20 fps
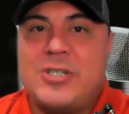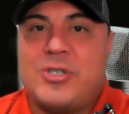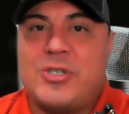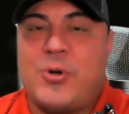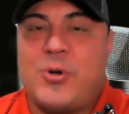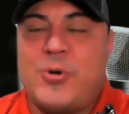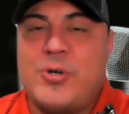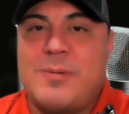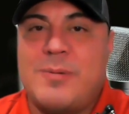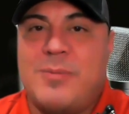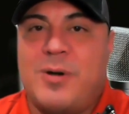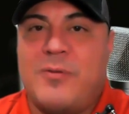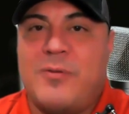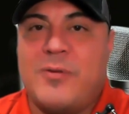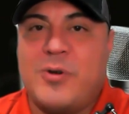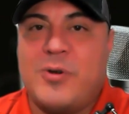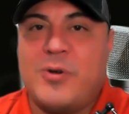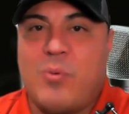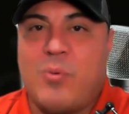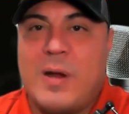turned them
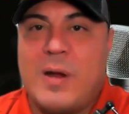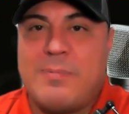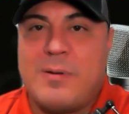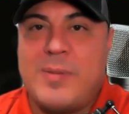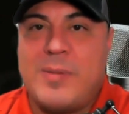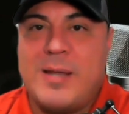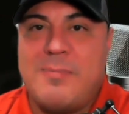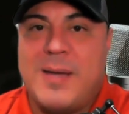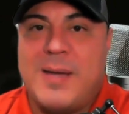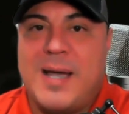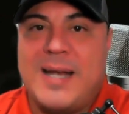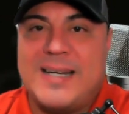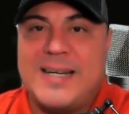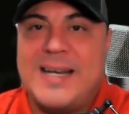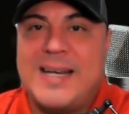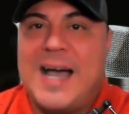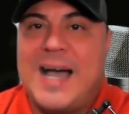over to a reprobate mind.